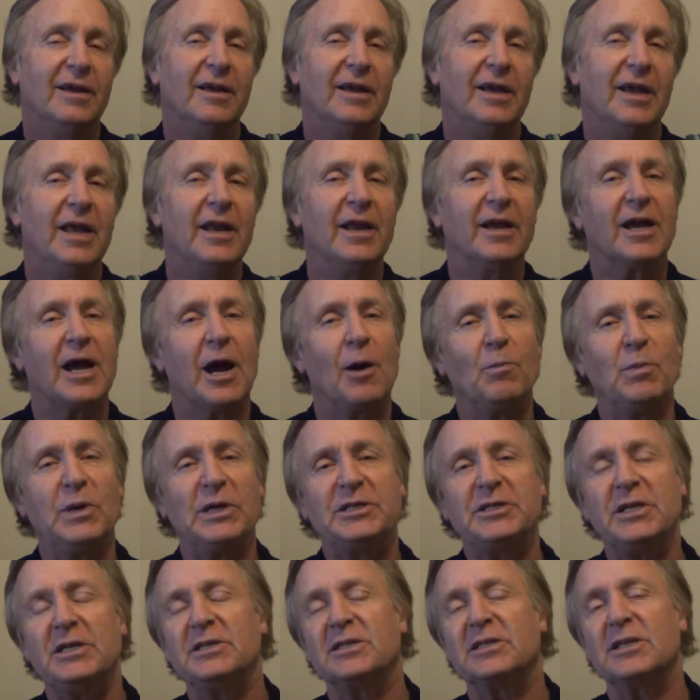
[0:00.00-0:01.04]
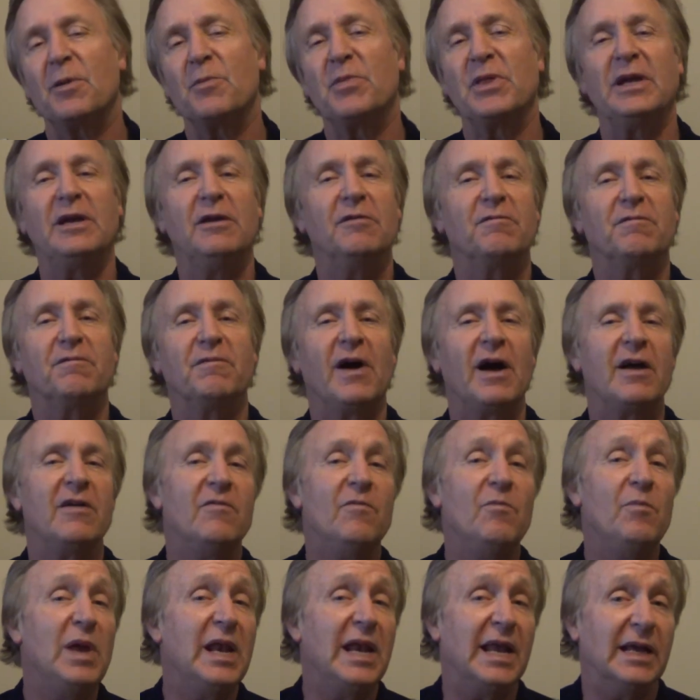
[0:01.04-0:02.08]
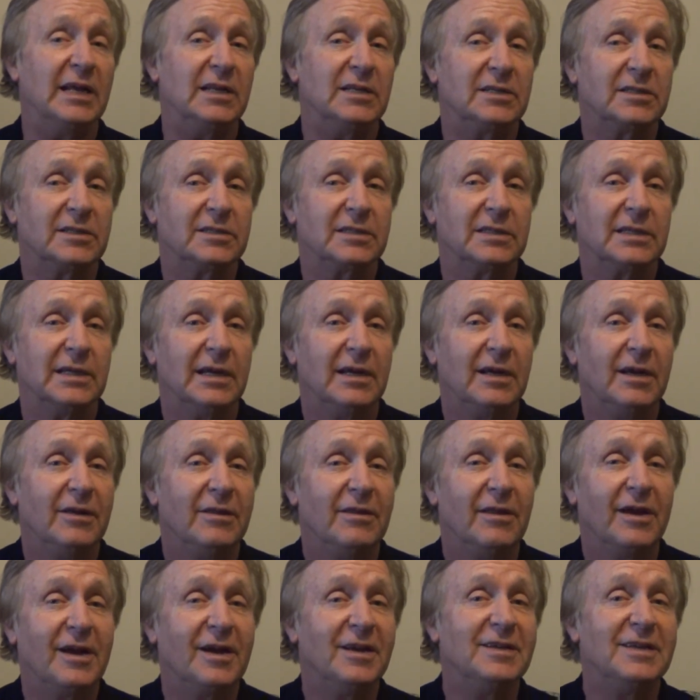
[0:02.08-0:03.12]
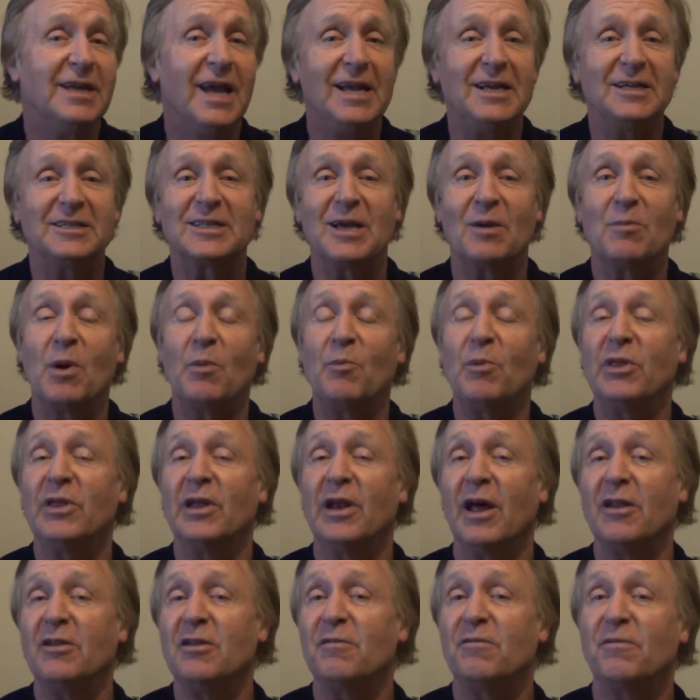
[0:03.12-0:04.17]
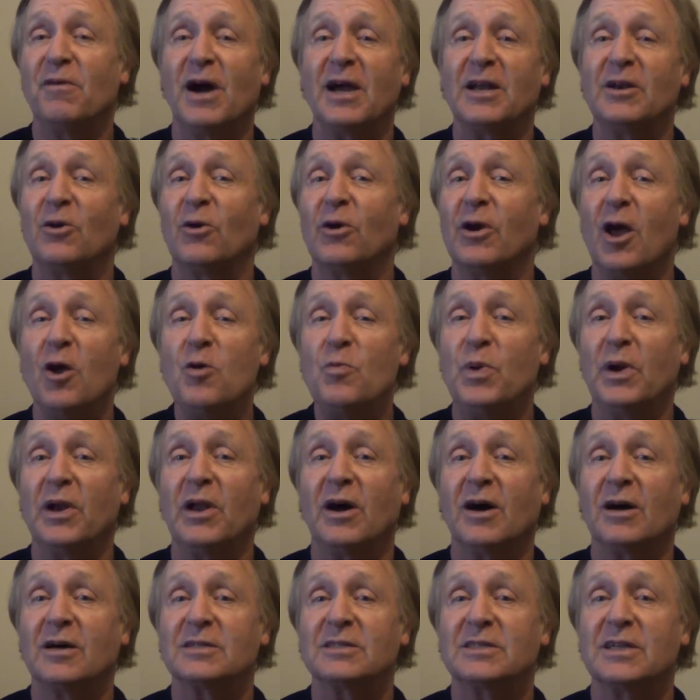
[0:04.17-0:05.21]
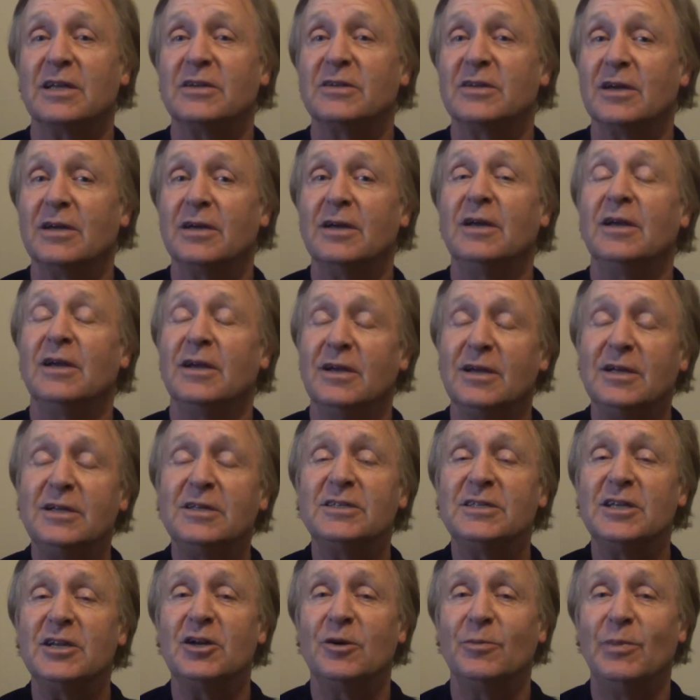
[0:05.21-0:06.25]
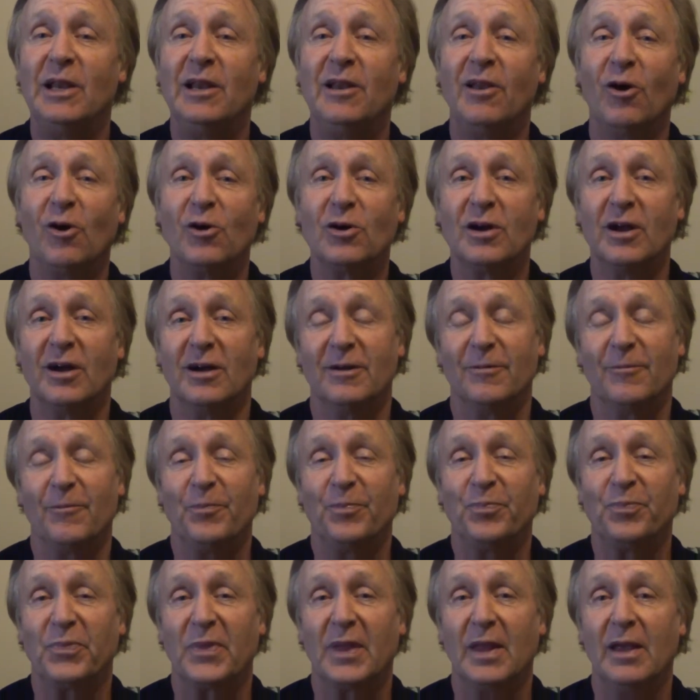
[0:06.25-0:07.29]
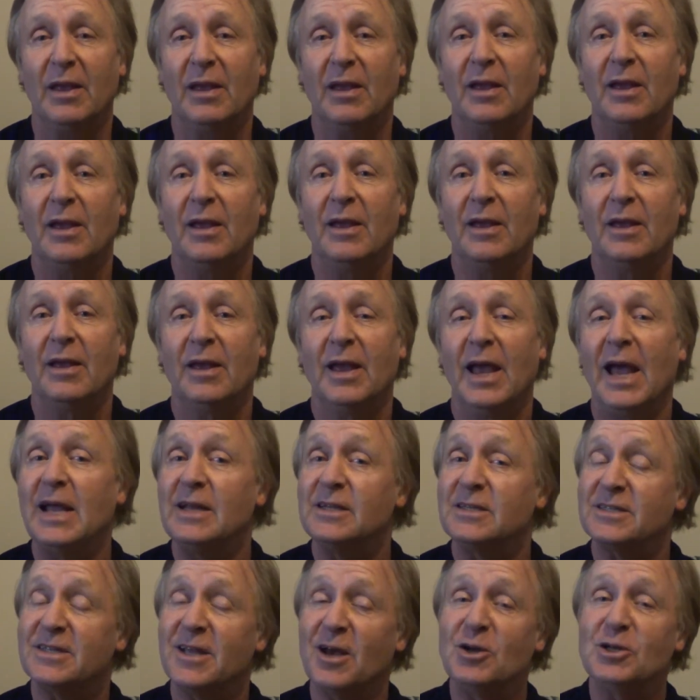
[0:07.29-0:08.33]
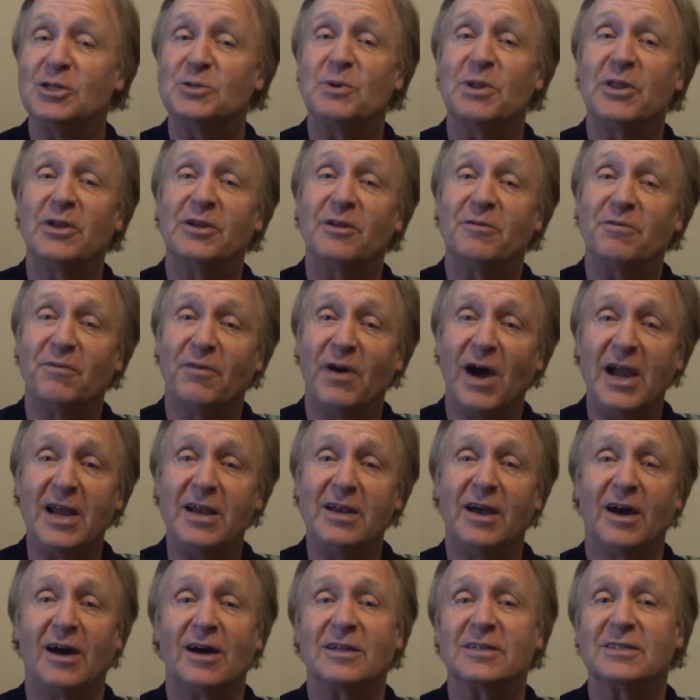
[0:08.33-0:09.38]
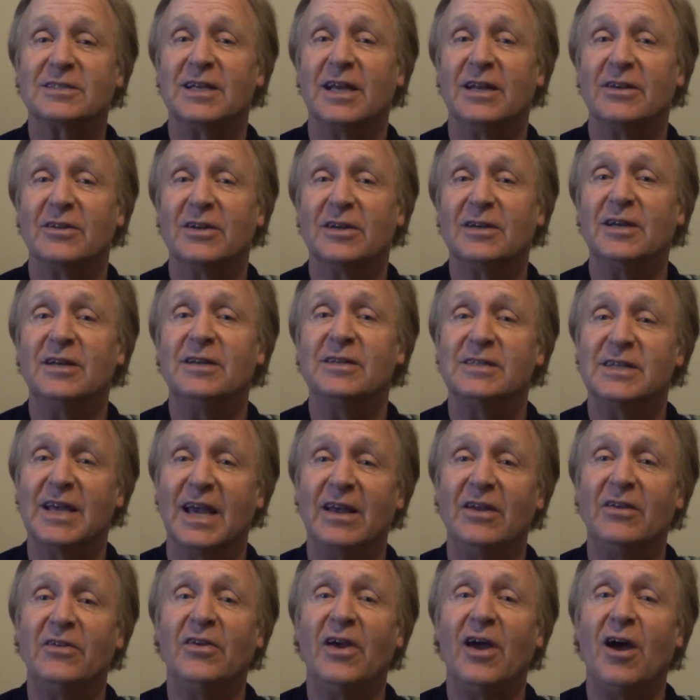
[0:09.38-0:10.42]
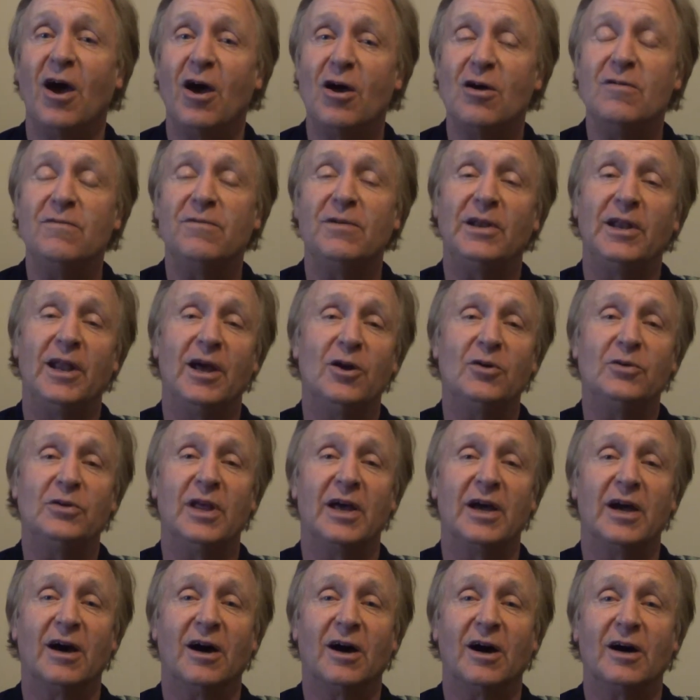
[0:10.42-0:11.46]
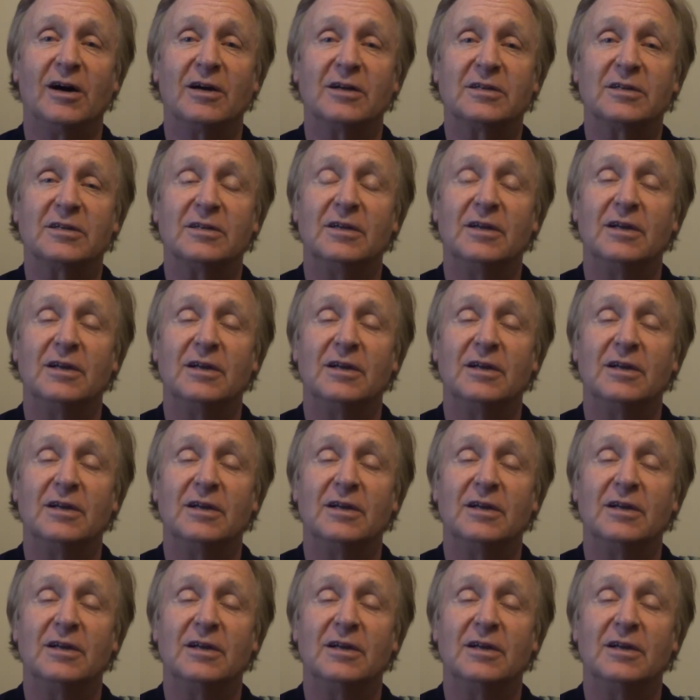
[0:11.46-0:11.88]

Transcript: It accomplishes something in 5 minutes that can take someone with an undefined or an open heart center considerably longer. Hence, those with a defined heart center can tend to overload their heart